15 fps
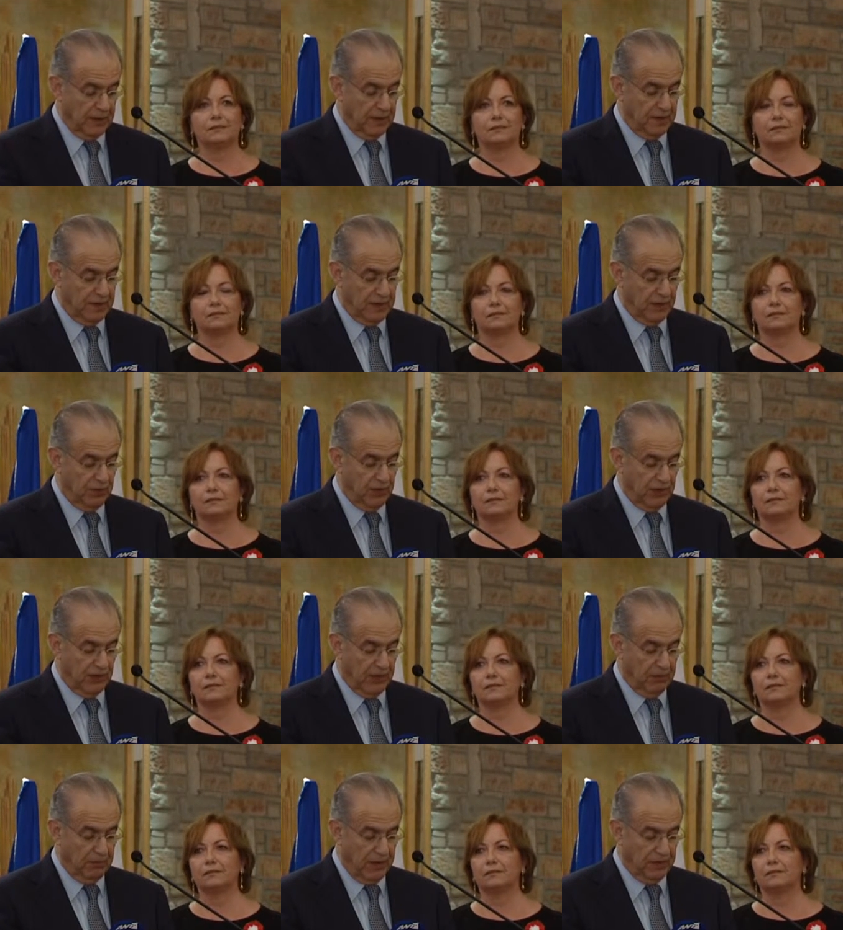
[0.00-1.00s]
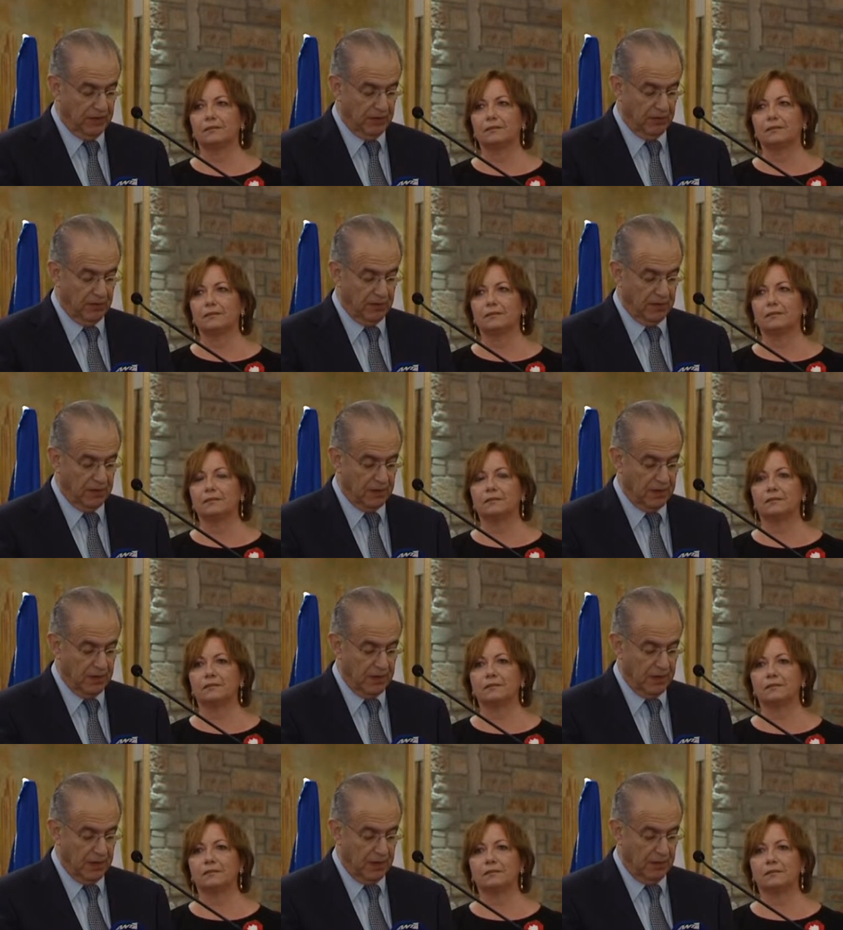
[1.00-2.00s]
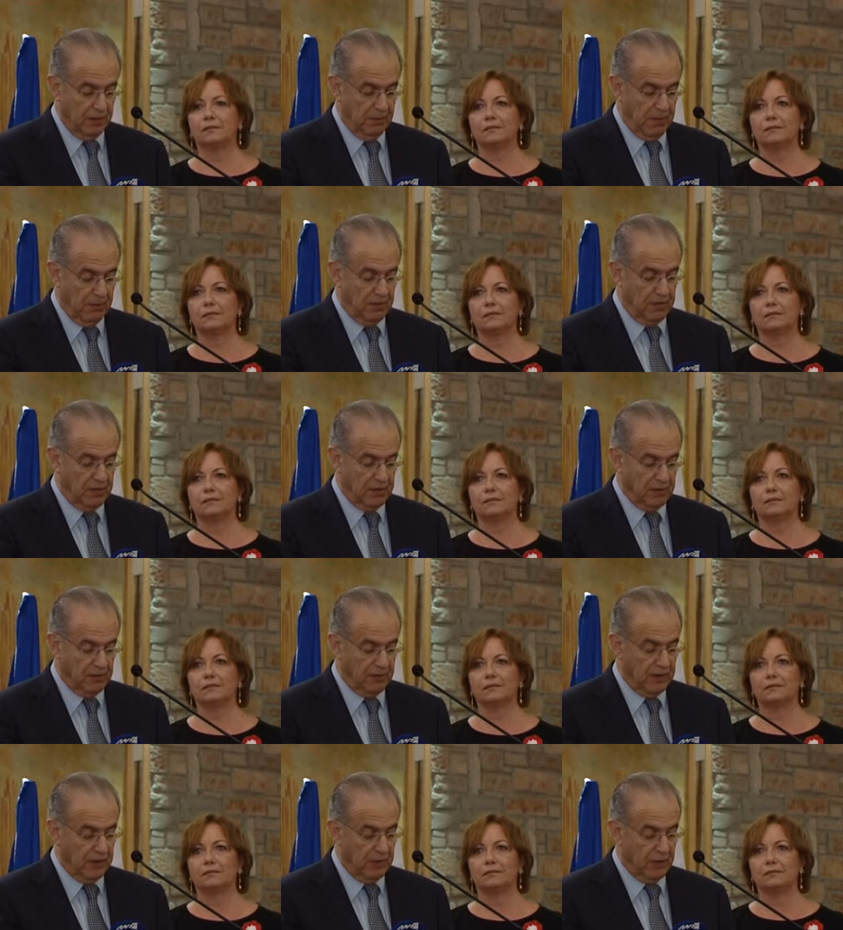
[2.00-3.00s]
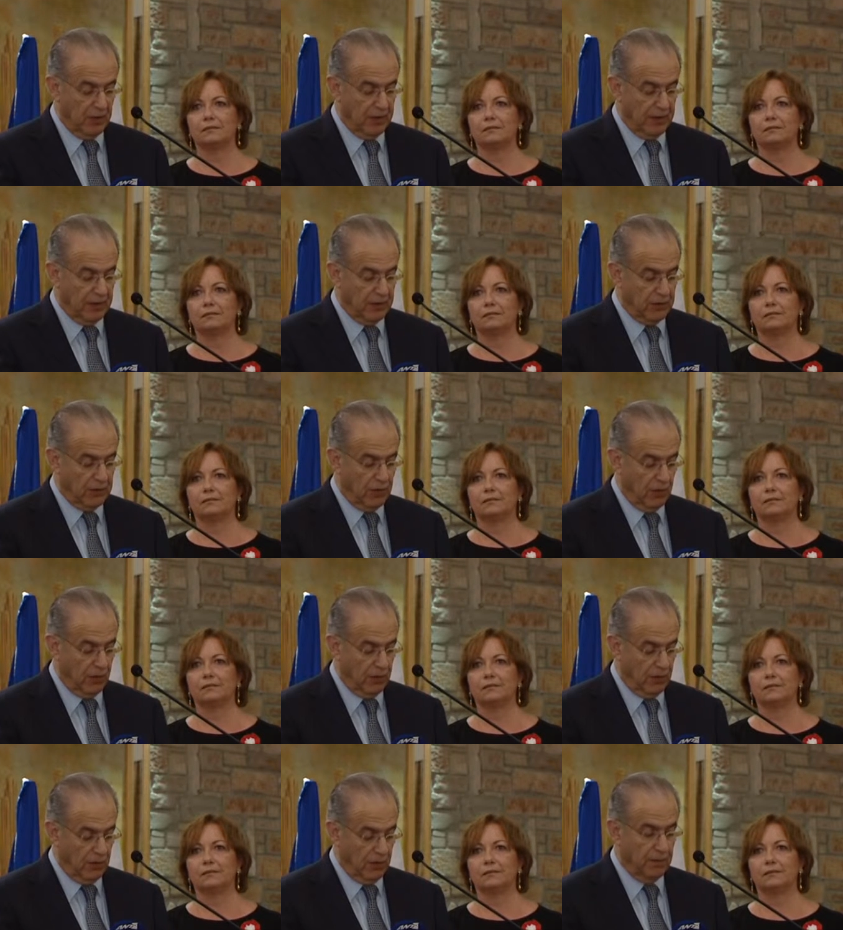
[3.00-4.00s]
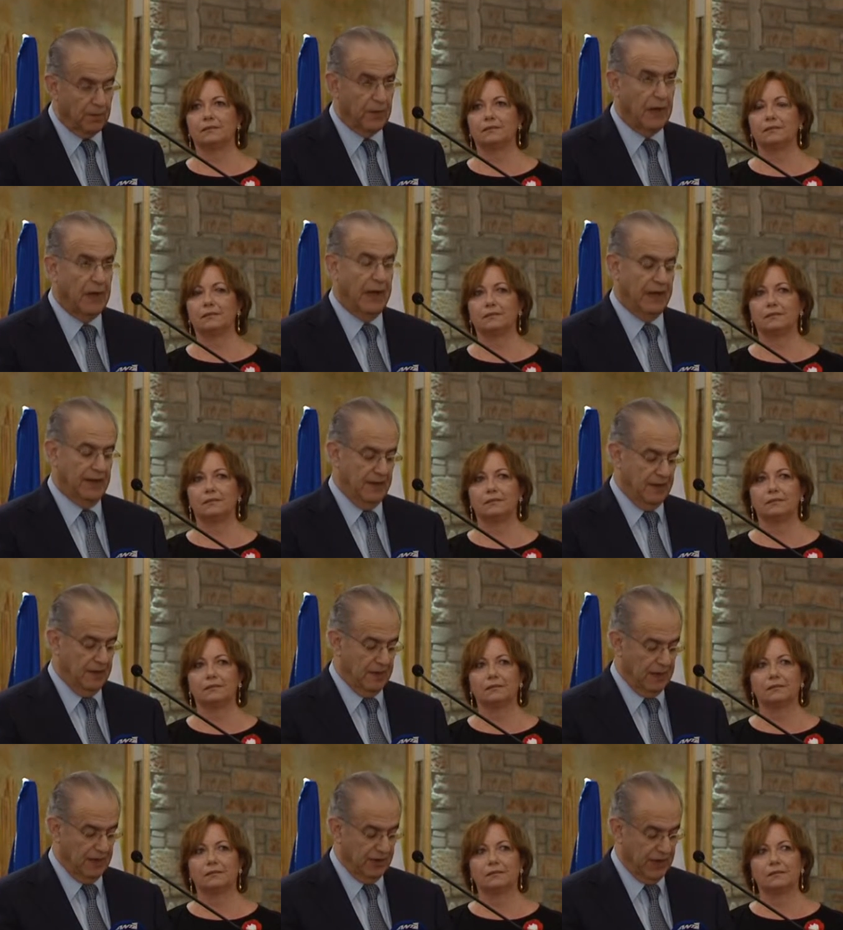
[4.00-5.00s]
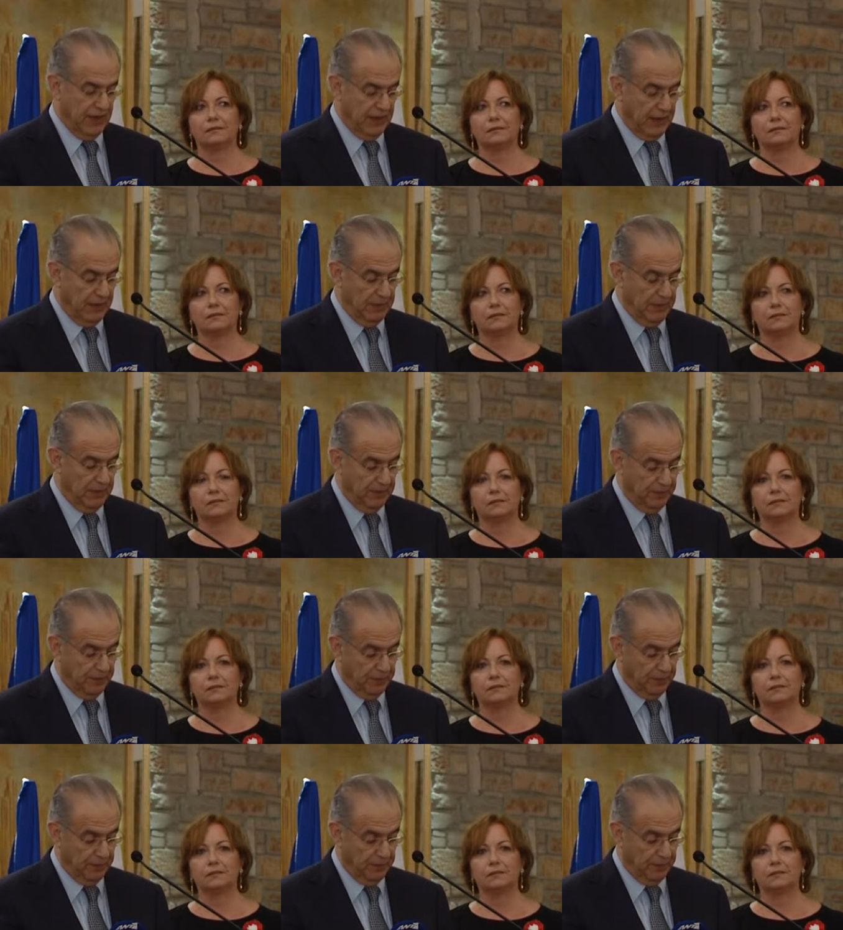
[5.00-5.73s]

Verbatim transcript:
Speaker 1: distinguished ambassadors, members of the diplomatic corps, ladies and gentlemen.